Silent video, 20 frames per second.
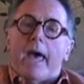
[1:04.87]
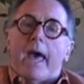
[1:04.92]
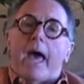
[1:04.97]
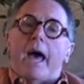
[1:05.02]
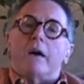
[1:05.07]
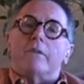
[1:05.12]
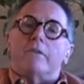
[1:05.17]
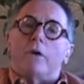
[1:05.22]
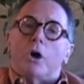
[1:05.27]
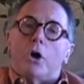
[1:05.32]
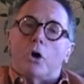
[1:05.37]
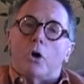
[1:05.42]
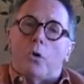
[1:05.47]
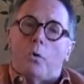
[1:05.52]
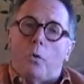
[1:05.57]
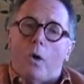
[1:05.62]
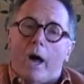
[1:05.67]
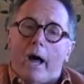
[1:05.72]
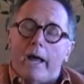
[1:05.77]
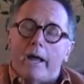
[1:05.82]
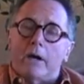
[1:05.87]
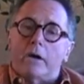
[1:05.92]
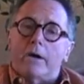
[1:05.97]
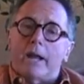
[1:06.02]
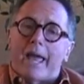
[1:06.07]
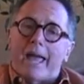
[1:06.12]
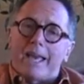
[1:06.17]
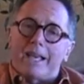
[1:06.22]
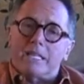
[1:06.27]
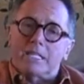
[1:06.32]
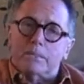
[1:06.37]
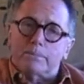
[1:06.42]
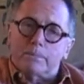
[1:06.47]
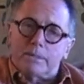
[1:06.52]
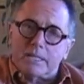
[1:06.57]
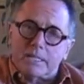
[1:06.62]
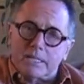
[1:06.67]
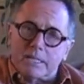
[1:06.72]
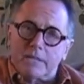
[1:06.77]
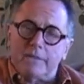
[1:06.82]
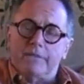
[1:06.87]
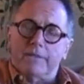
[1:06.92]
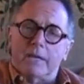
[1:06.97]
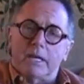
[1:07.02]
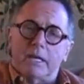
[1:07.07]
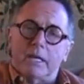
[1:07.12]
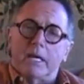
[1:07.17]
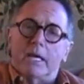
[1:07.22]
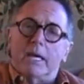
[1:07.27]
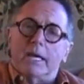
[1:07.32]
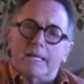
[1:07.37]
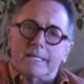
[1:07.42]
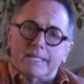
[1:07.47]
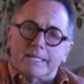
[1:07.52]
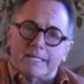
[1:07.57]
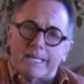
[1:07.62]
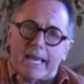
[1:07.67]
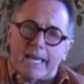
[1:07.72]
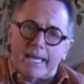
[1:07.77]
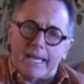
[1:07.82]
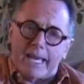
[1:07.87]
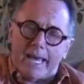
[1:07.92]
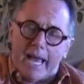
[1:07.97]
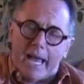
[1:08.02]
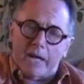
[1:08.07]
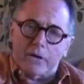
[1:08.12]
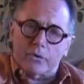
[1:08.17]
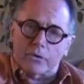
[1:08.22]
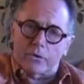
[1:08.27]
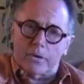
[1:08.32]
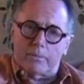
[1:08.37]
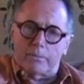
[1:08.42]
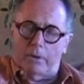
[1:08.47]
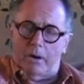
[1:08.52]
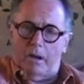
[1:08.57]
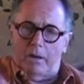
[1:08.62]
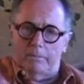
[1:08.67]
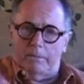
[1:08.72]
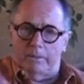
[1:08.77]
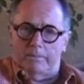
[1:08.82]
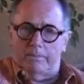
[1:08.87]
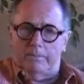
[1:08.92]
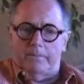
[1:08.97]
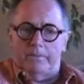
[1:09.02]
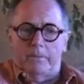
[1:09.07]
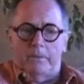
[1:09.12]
have acquired a specific psychiatric problem.